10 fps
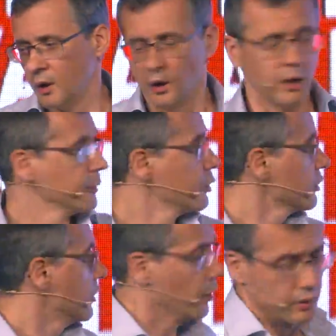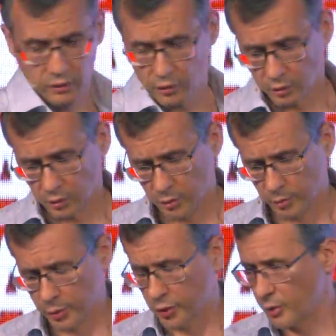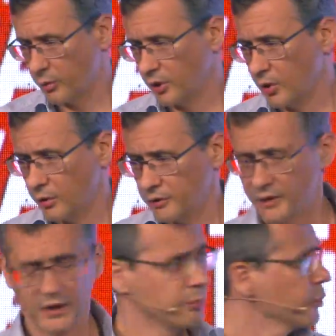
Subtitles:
I'm not going to probably go in that